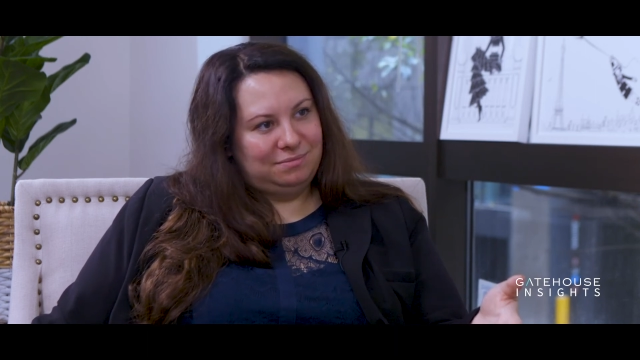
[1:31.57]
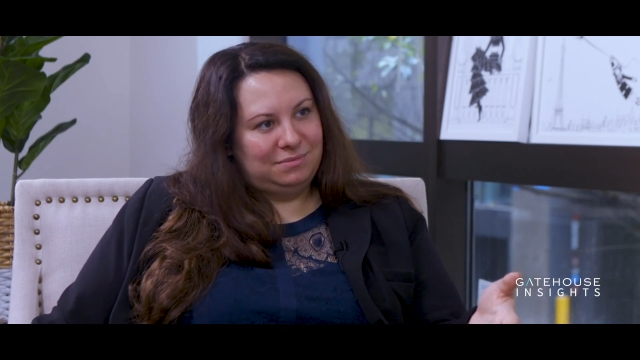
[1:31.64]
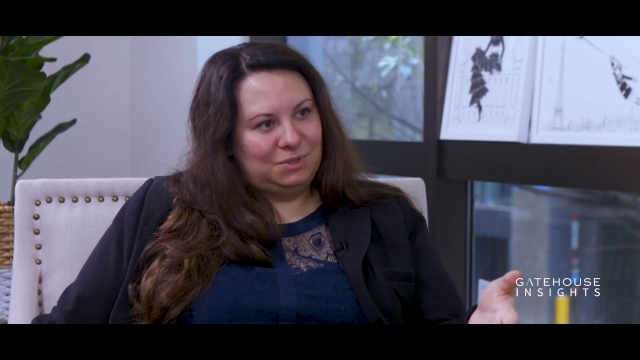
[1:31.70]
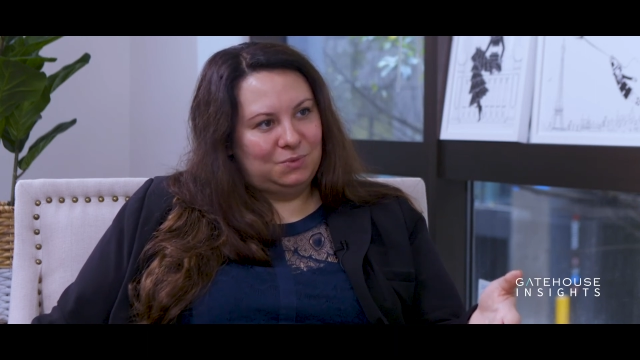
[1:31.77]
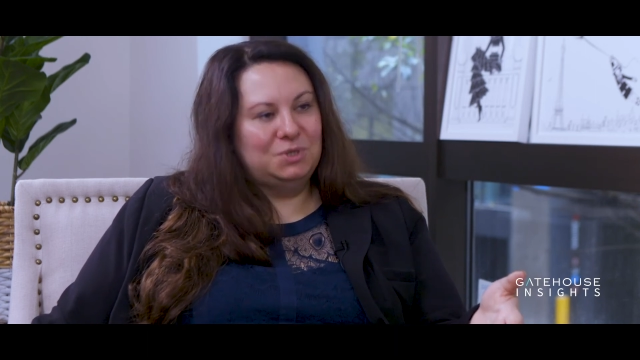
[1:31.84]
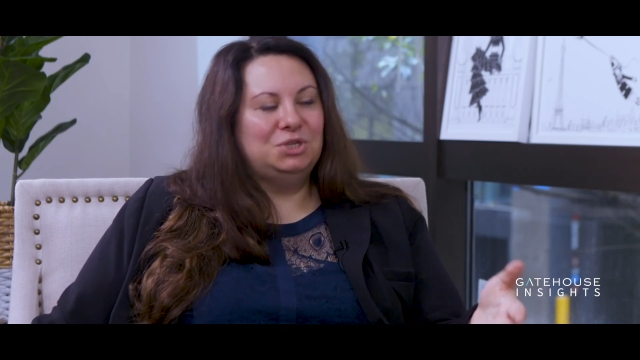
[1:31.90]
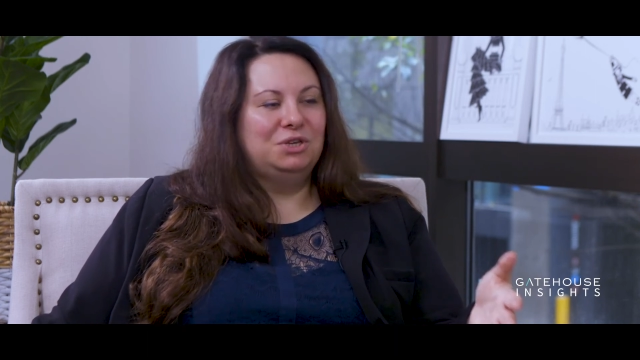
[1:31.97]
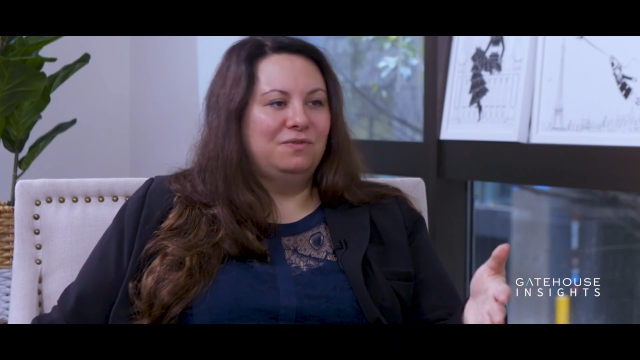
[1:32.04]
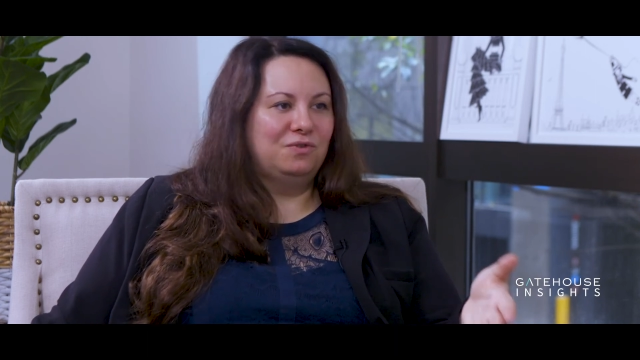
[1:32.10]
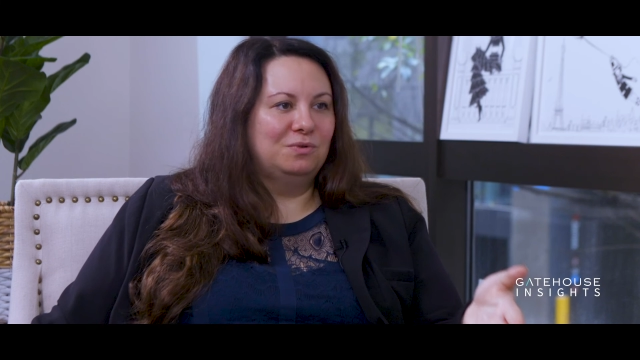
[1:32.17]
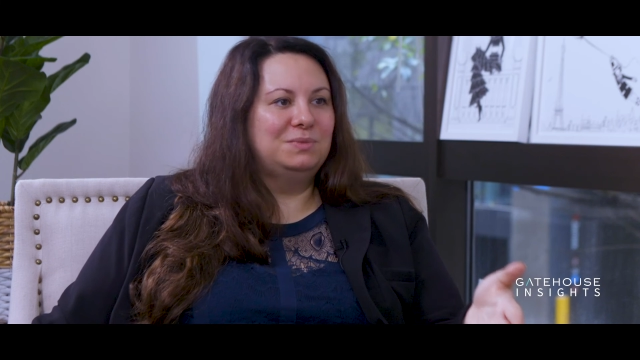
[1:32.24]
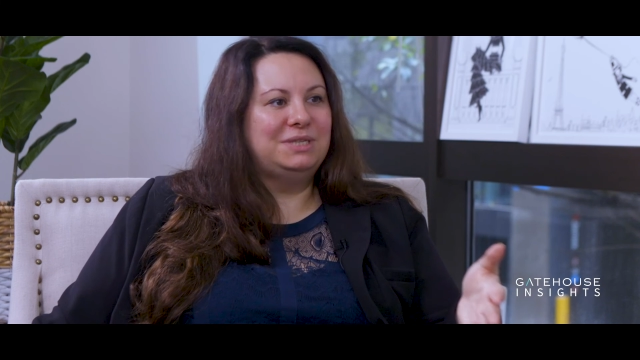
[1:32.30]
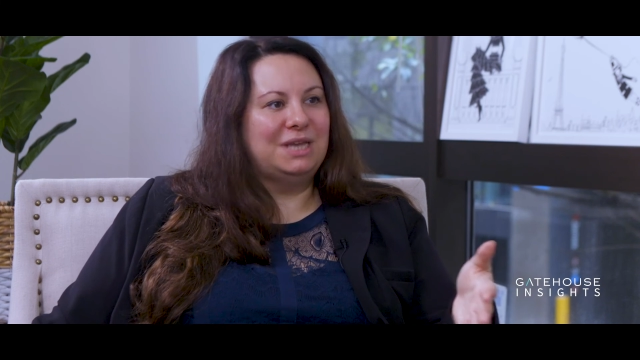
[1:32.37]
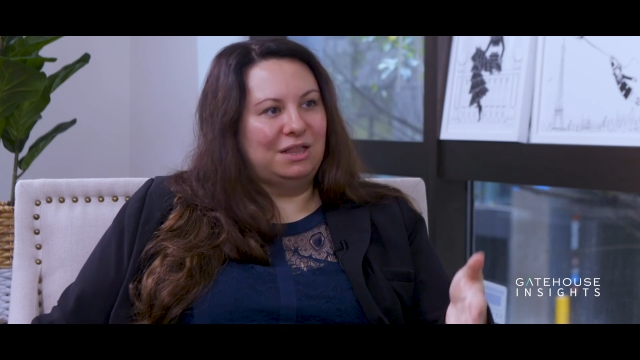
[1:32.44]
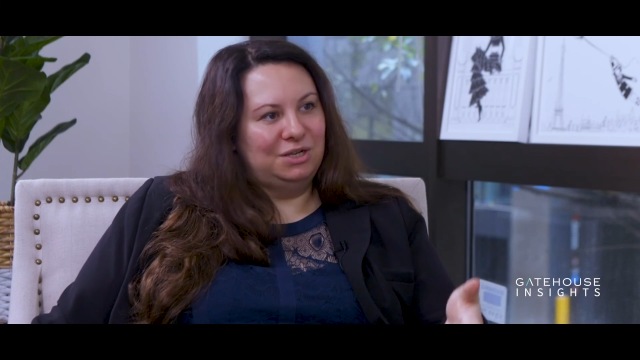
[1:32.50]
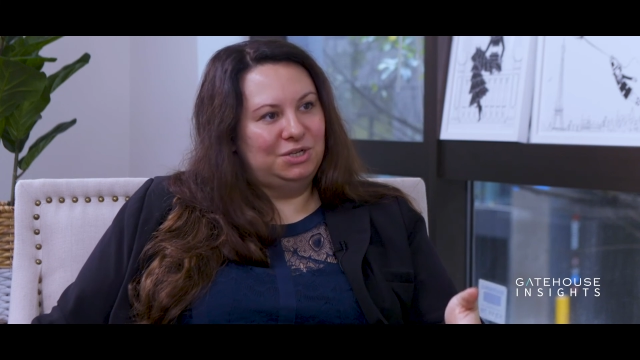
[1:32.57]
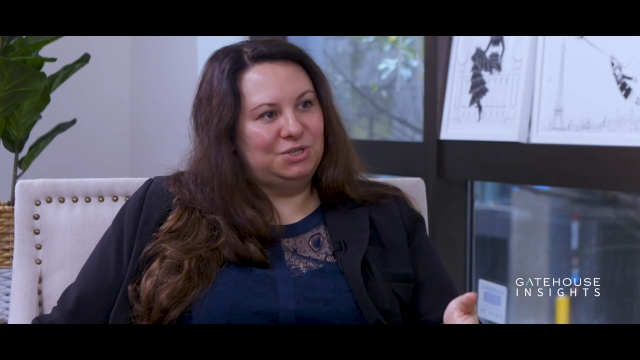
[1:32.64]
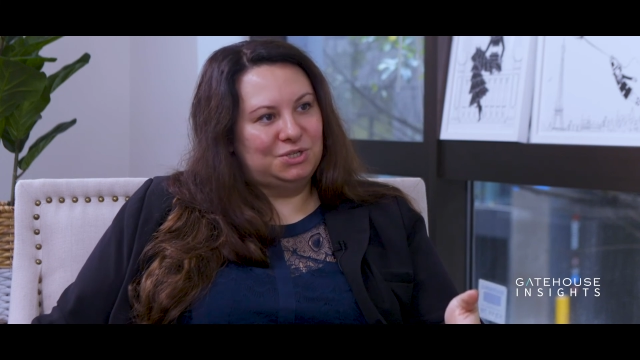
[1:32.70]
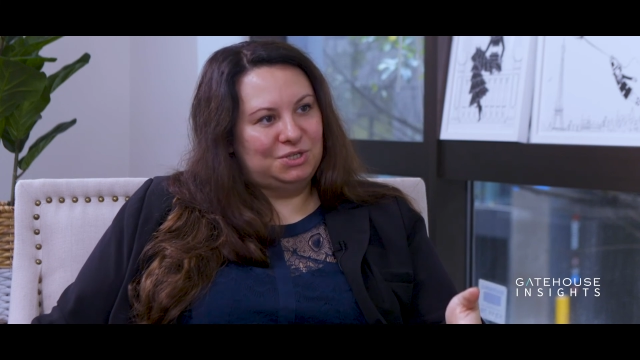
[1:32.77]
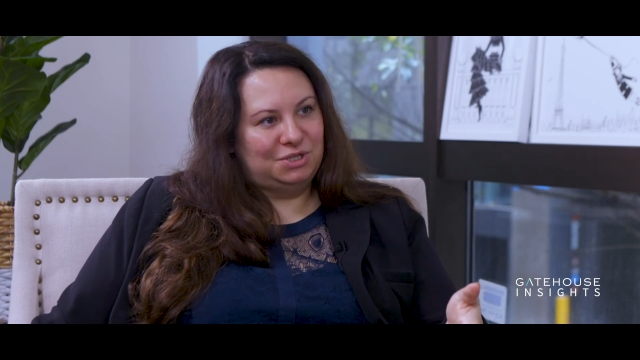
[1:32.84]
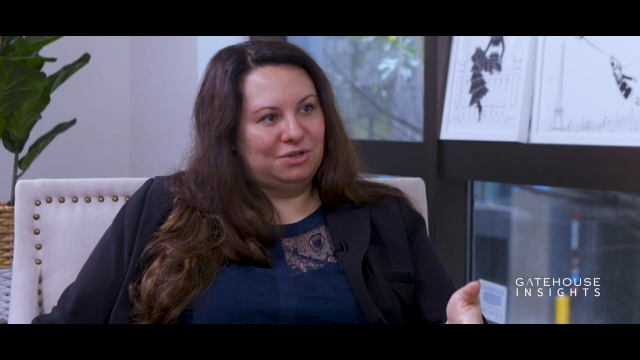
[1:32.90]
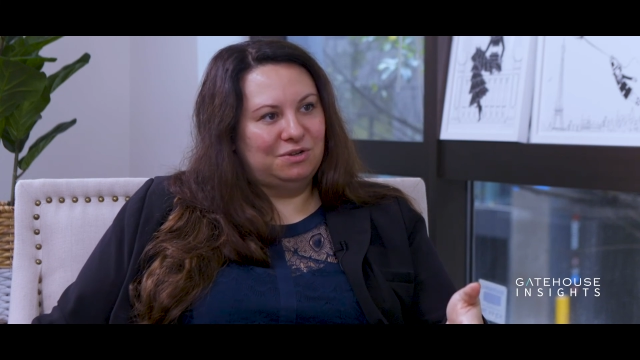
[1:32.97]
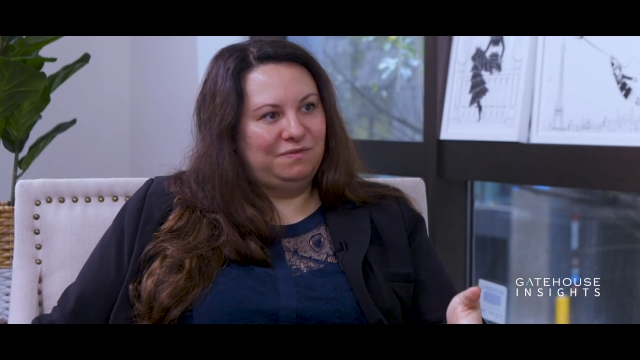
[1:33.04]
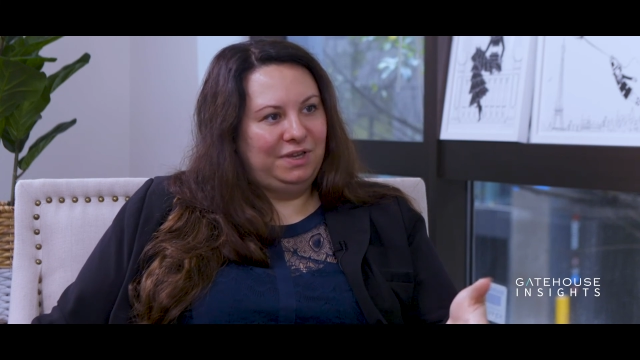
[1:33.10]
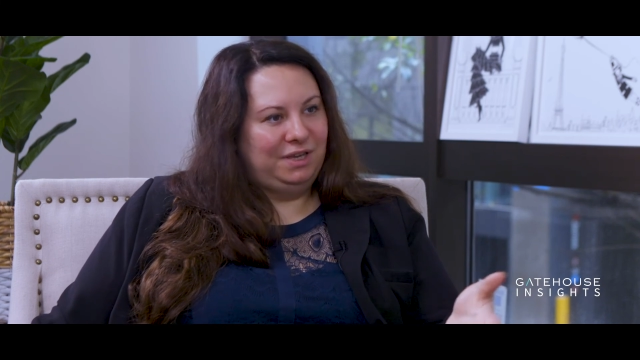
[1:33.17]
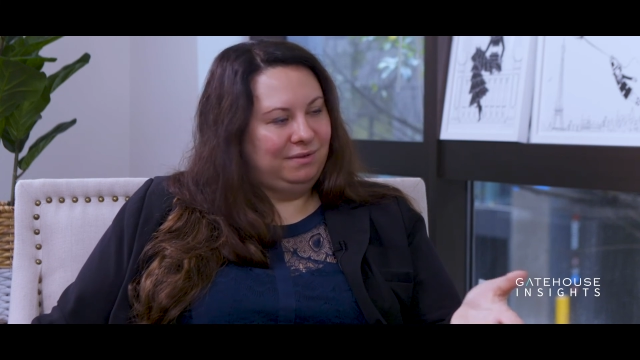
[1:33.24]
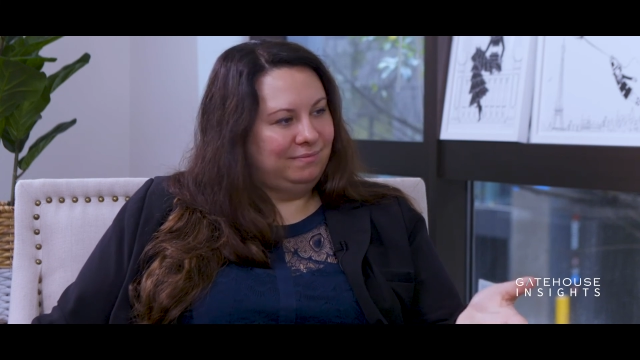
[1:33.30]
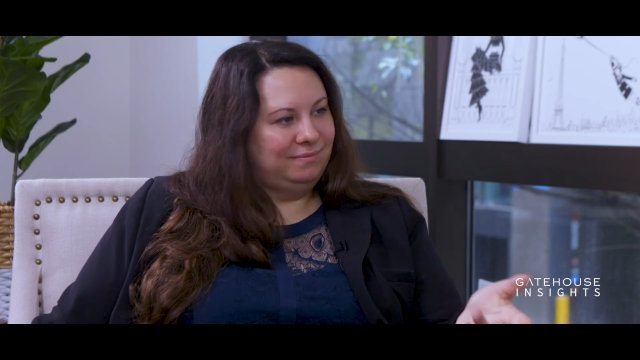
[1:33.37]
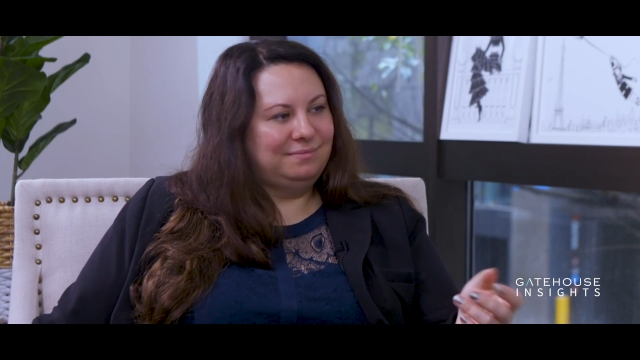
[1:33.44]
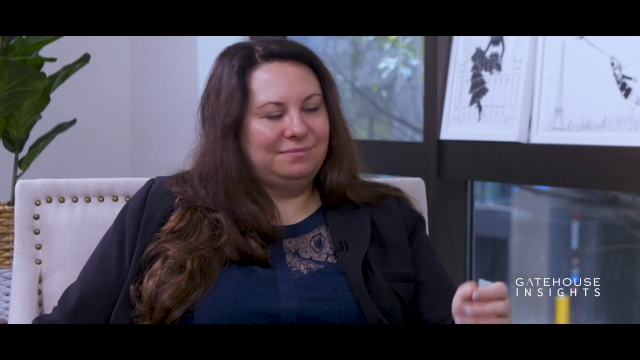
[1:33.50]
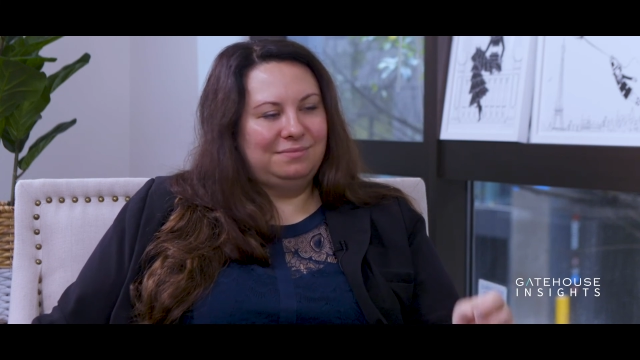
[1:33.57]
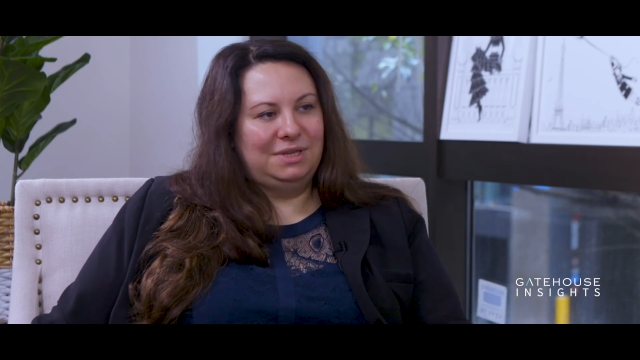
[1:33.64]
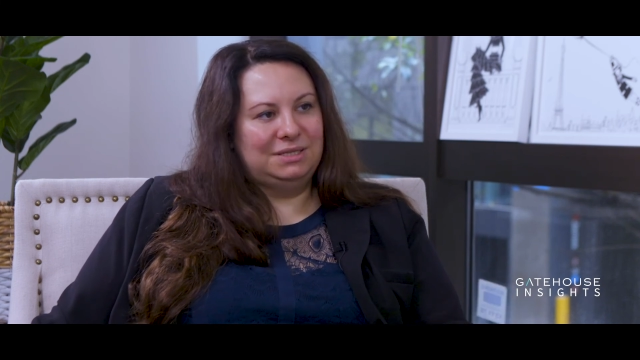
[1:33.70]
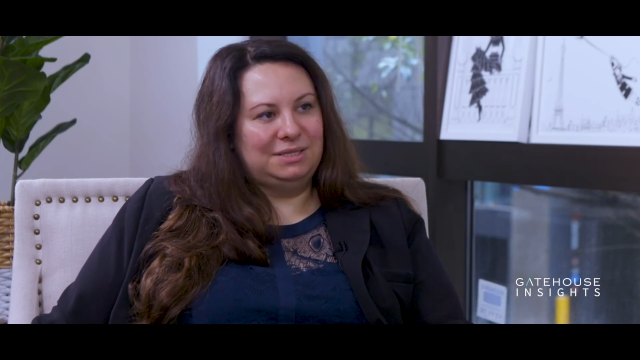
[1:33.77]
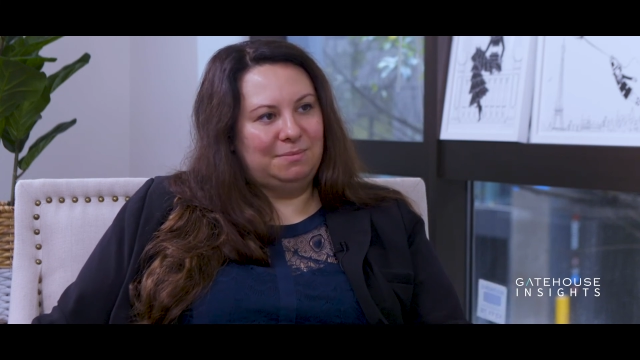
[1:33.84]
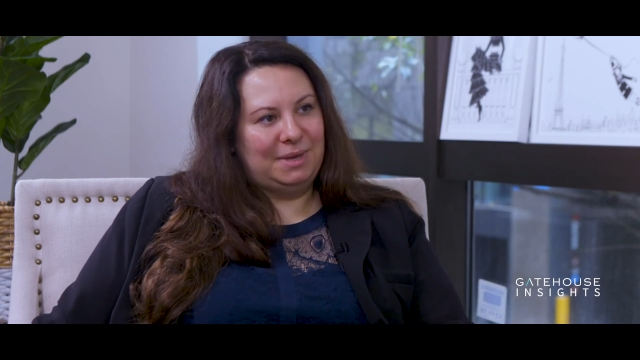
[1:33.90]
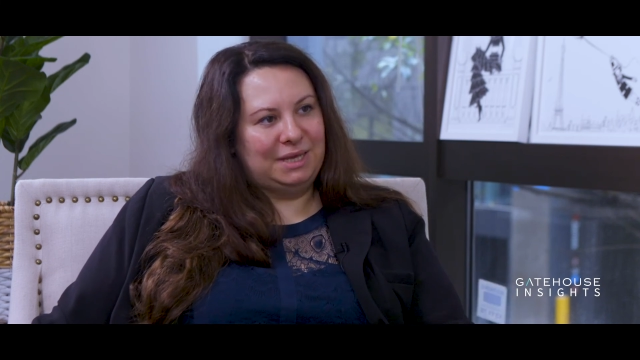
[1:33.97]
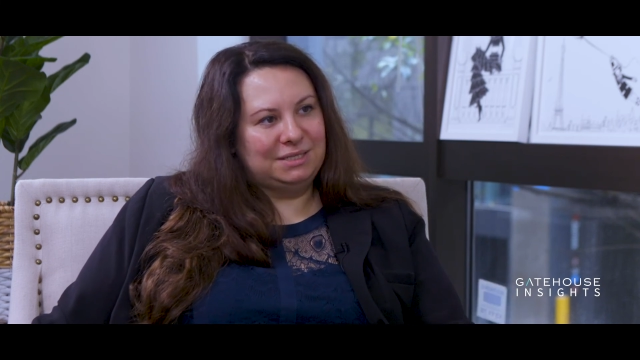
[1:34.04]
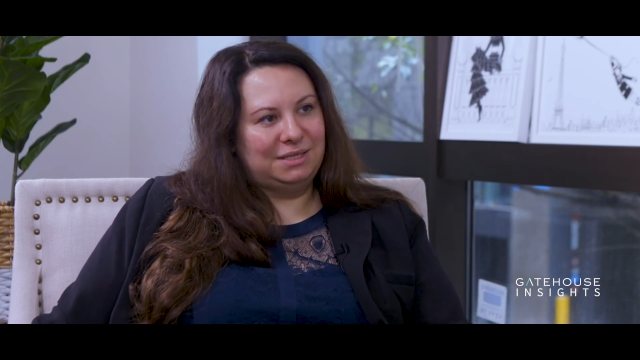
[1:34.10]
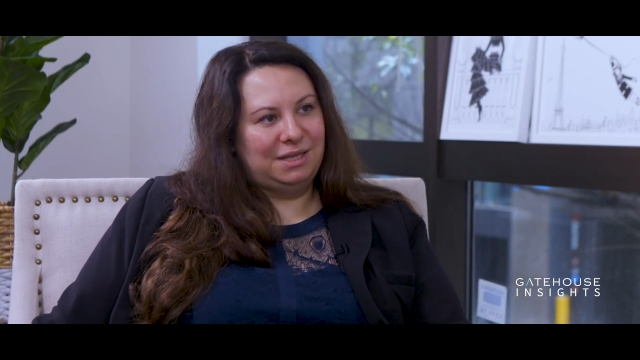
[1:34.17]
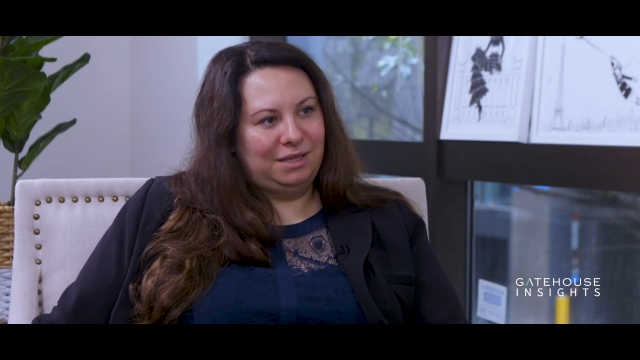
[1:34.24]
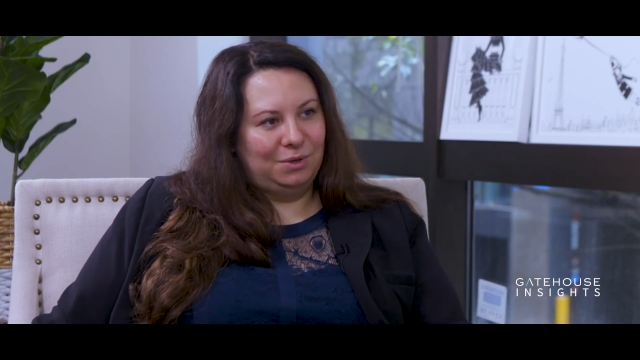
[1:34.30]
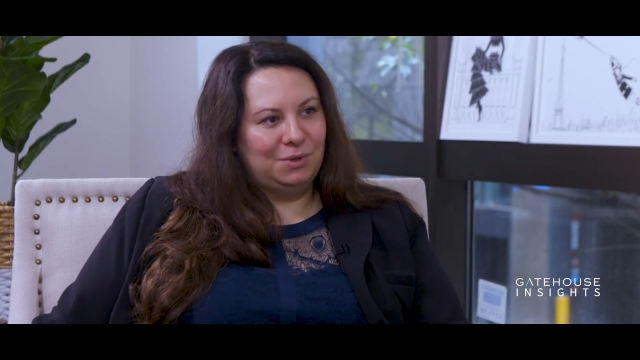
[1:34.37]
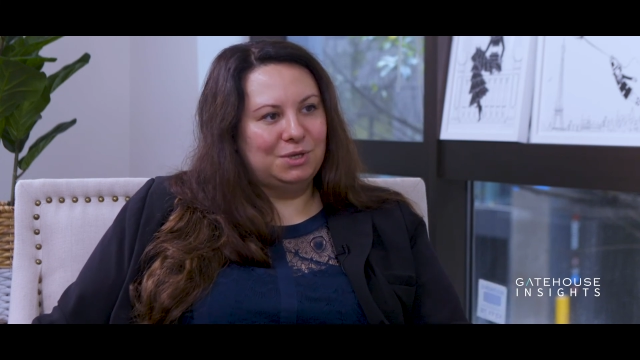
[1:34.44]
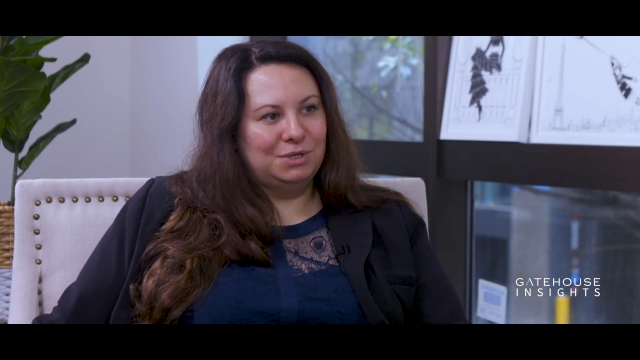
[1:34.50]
switching from selling to serving is the best thing you